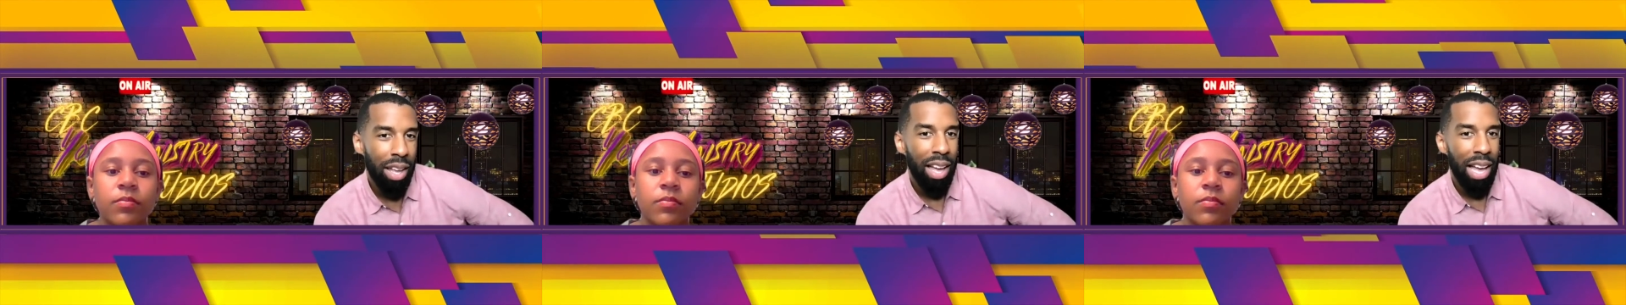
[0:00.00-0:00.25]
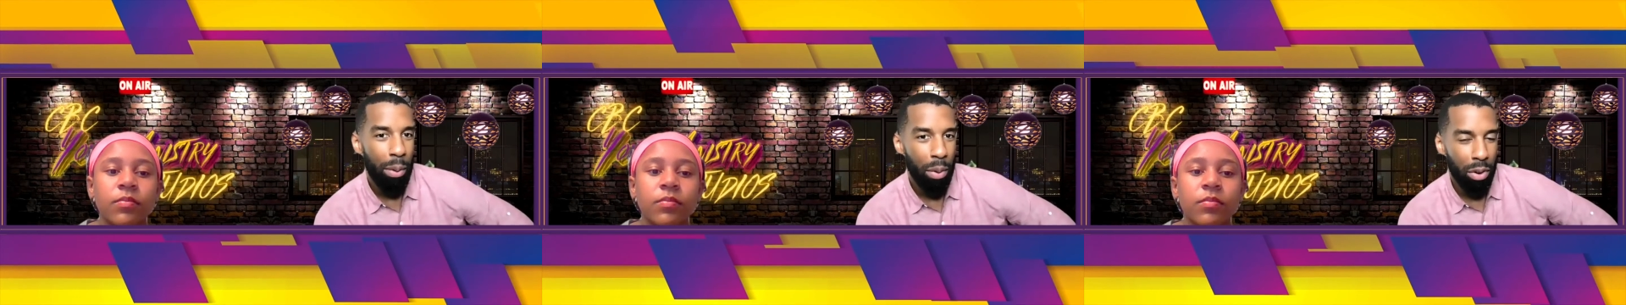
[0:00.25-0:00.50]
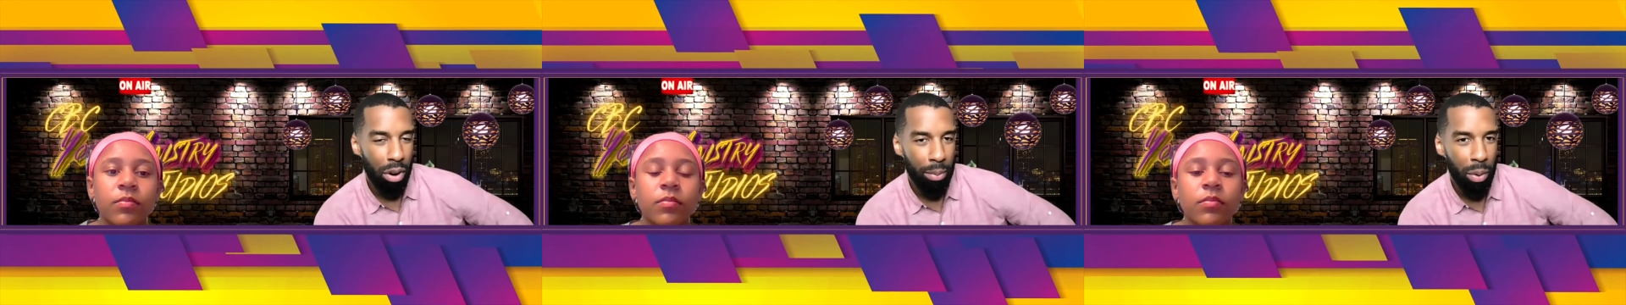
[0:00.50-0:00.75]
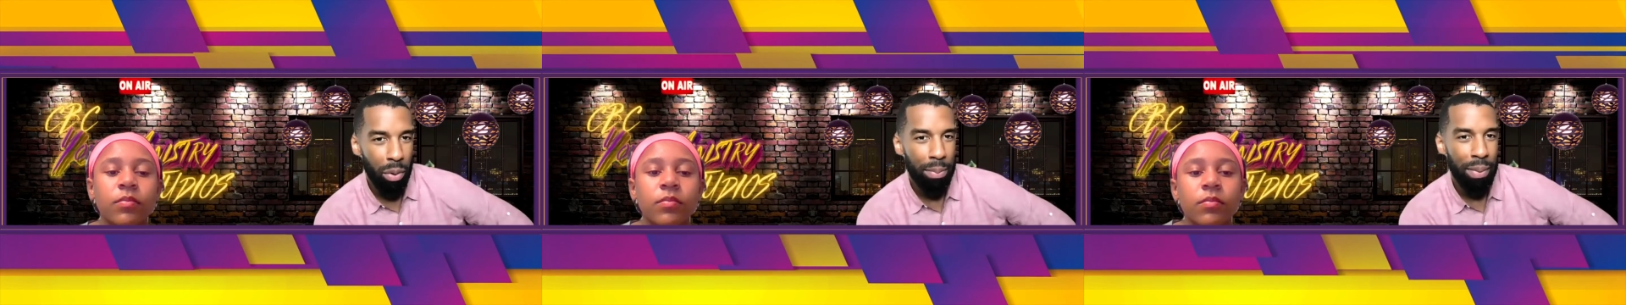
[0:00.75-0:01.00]
Speaker 1: I want
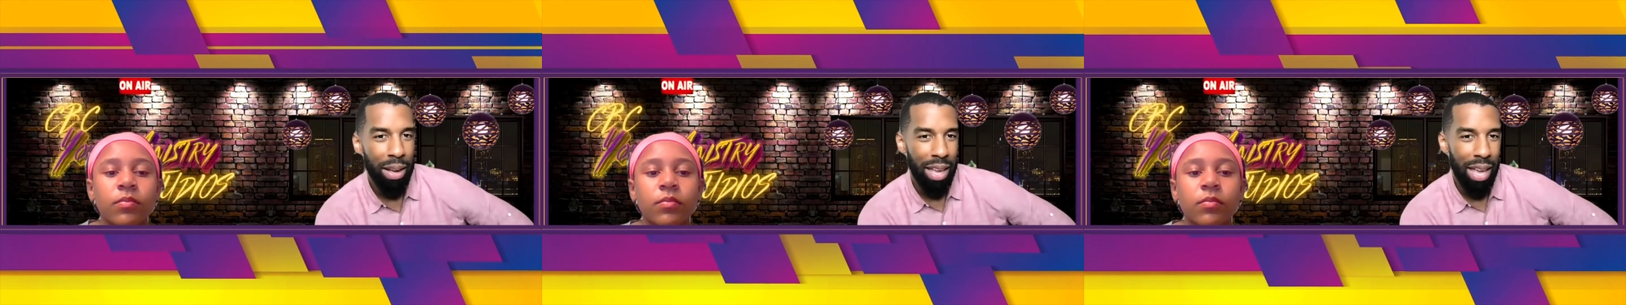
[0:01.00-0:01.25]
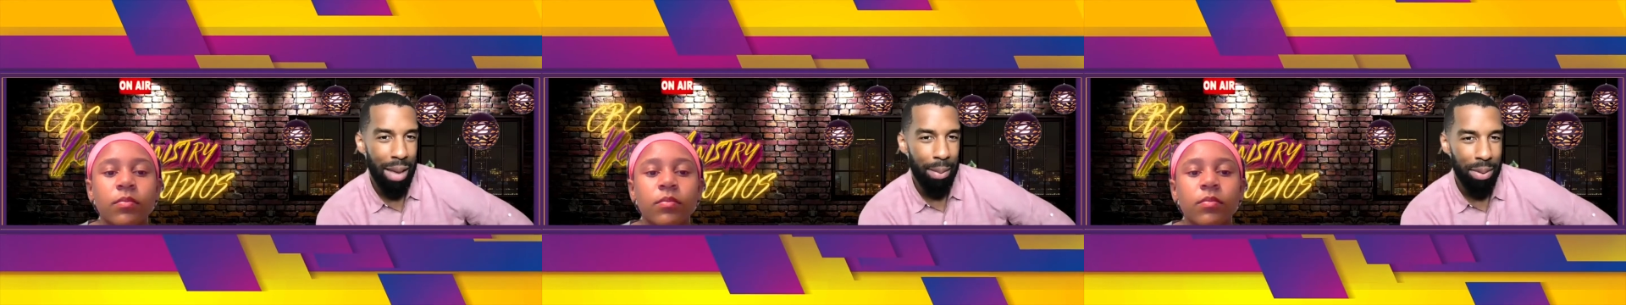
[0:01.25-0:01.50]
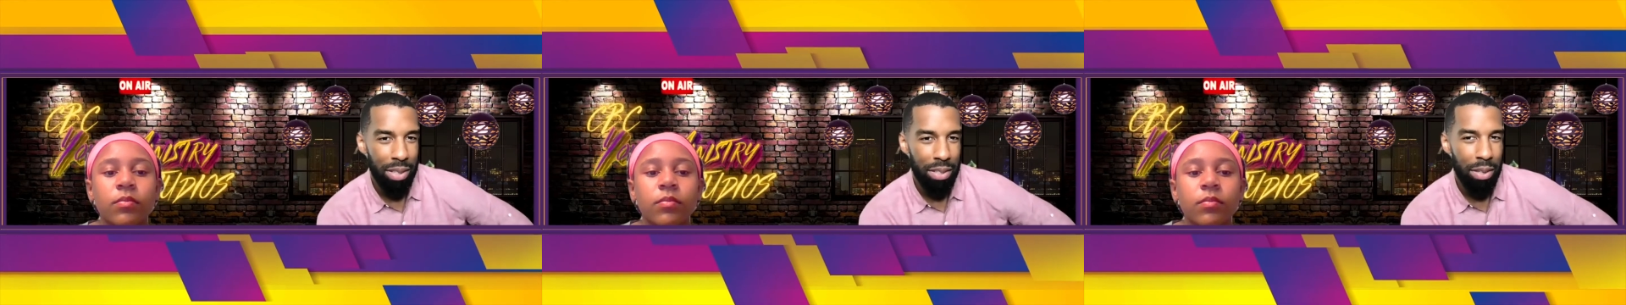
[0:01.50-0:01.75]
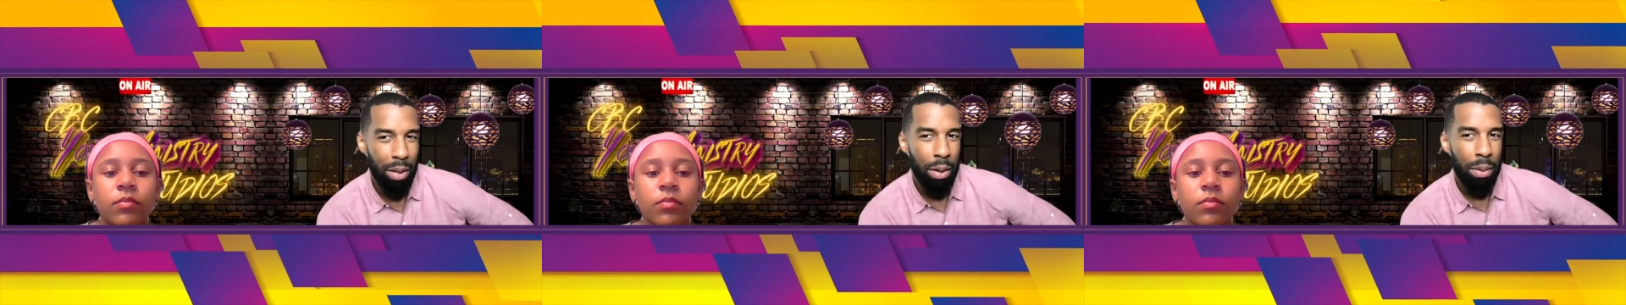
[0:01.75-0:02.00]
cornbread with my
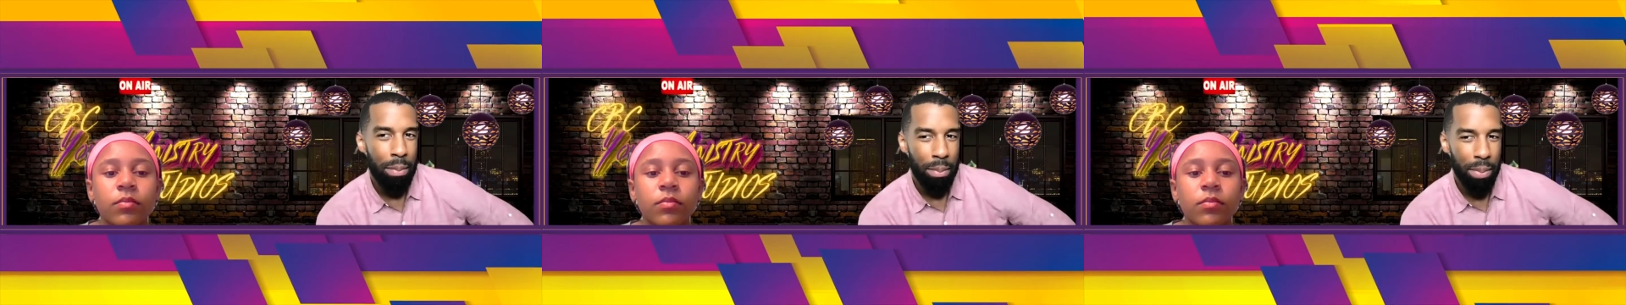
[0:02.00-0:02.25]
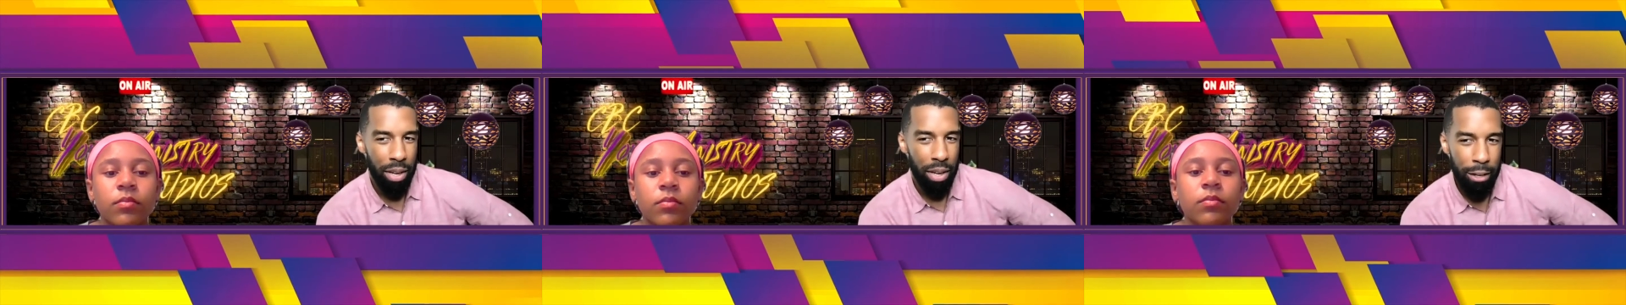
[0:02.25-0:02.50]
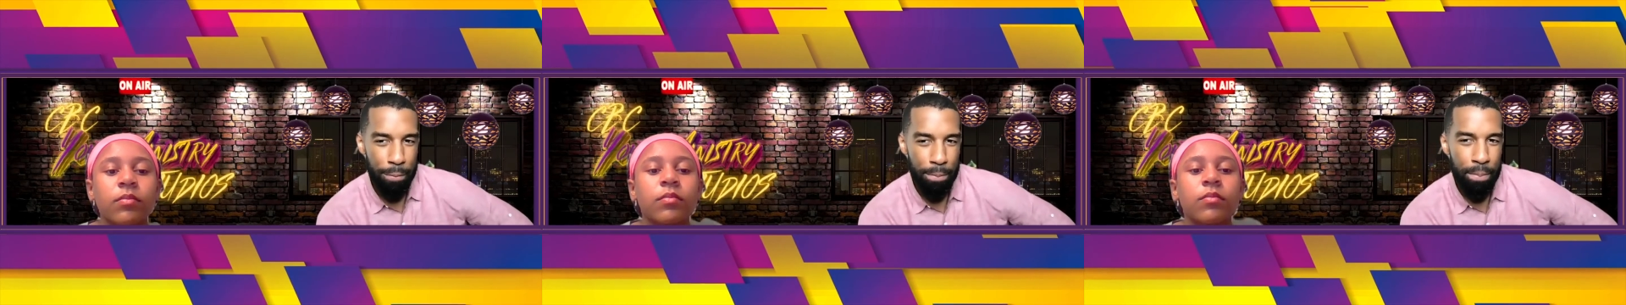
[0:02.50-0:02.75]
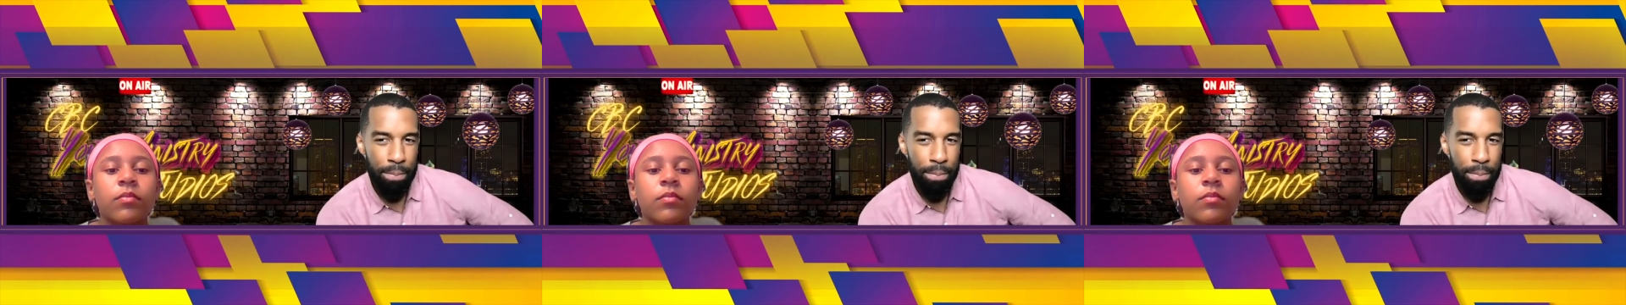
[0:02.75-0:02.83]
cabbage. But